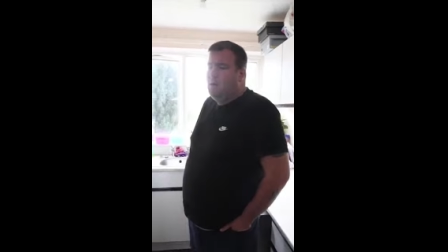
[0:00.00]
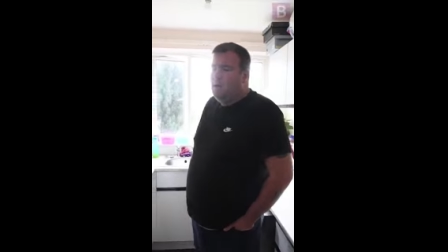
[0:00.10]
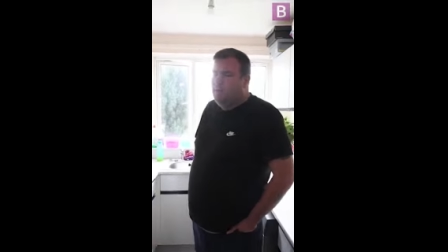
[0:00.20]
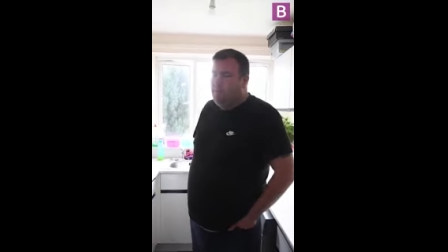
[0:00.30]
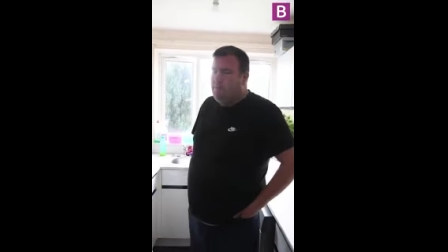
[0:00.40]

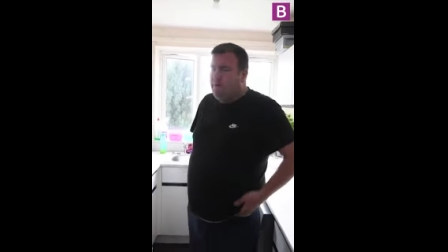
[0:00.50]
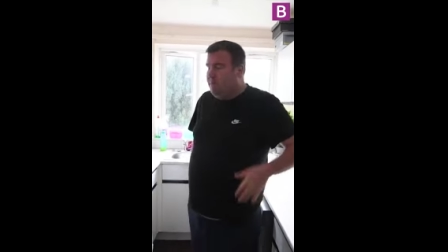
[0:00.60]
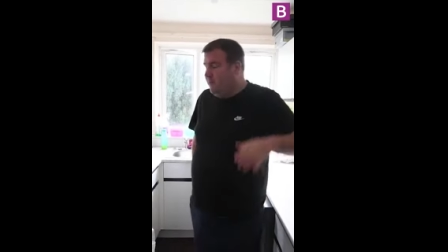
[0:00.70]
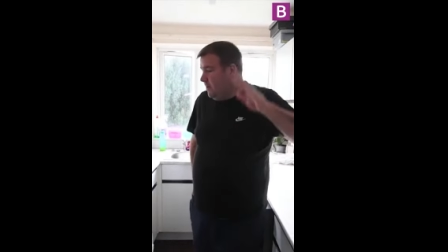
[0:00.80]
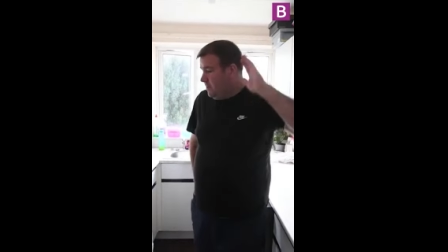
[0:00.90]
When
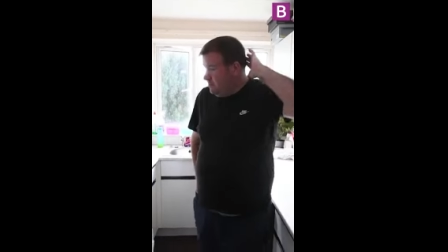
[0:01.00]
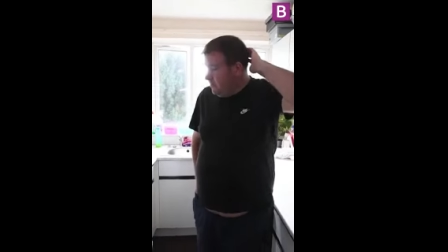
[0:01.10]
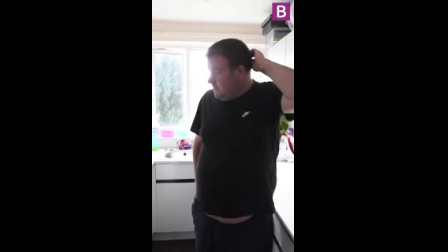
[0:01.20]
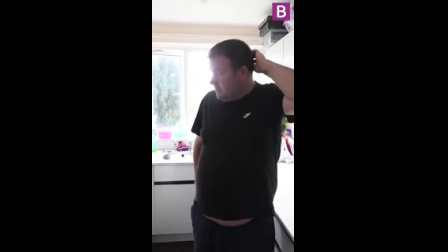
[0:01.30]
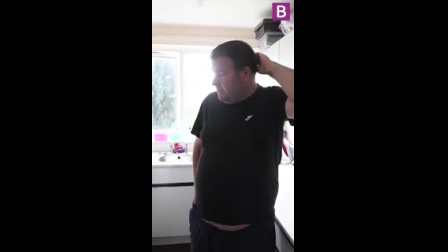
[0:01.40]
we first
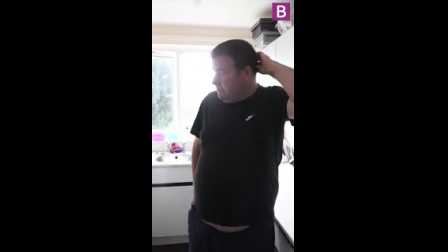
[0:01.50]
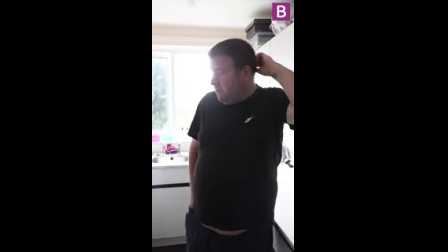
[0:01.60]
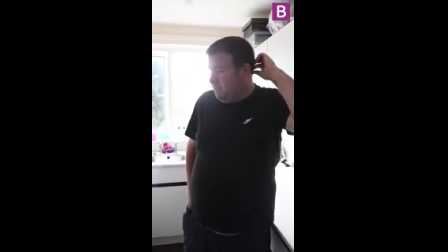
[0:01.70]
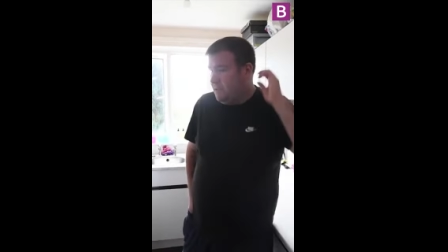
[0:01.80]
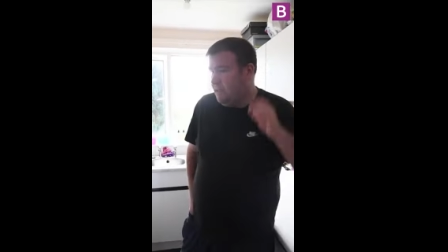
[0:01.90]
moved into the
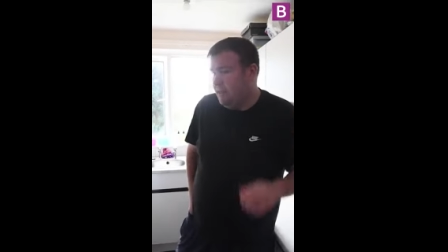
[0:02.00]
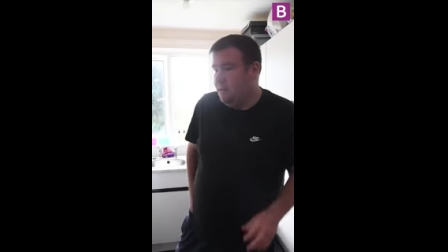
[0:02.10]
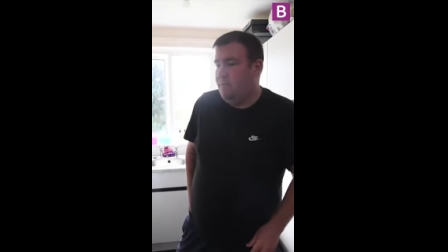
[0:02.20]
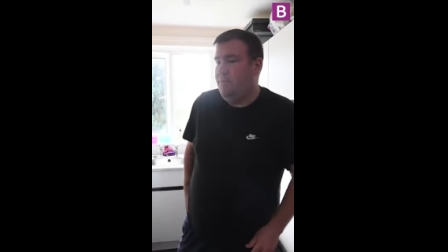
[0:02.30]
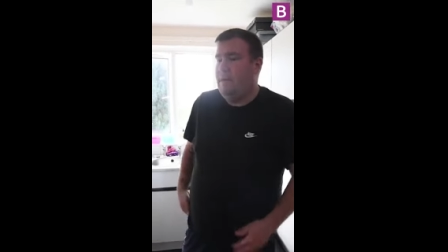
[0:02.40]
property,
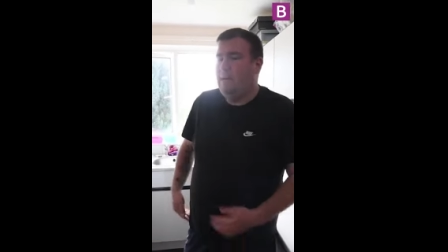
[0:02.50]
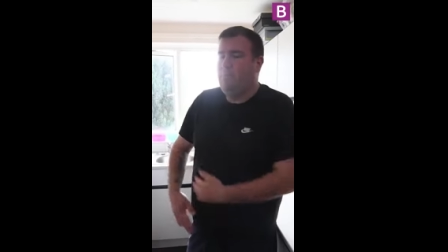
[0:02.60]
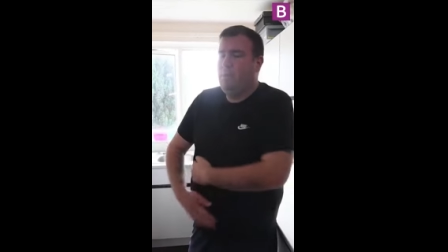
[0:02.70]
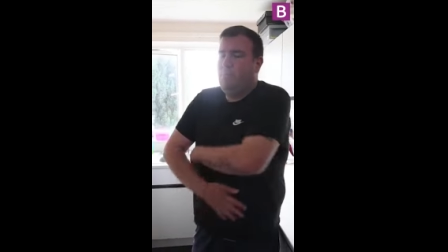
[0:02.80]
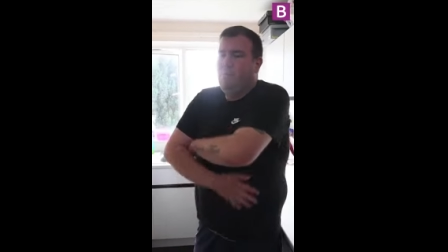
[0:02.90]
we had a
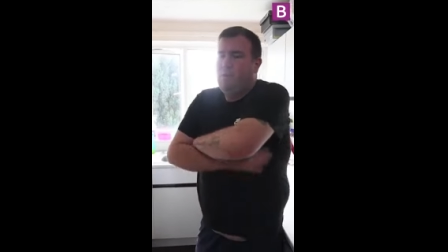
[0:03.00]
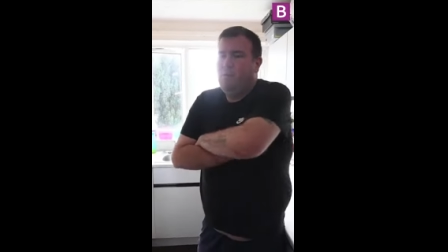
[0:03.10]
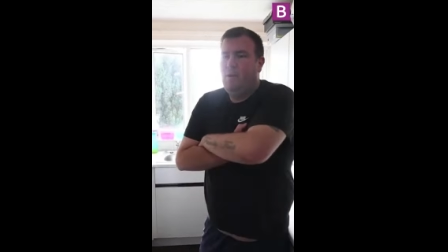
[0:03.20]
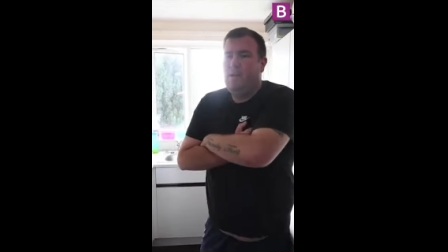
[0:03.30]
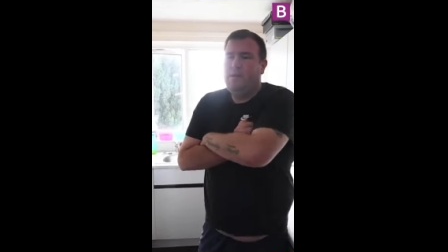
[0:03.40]
problem with the
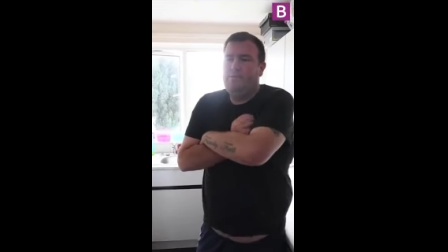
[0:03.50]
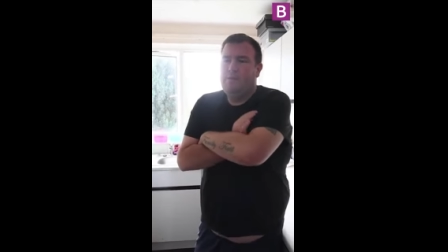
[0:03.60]
boiler.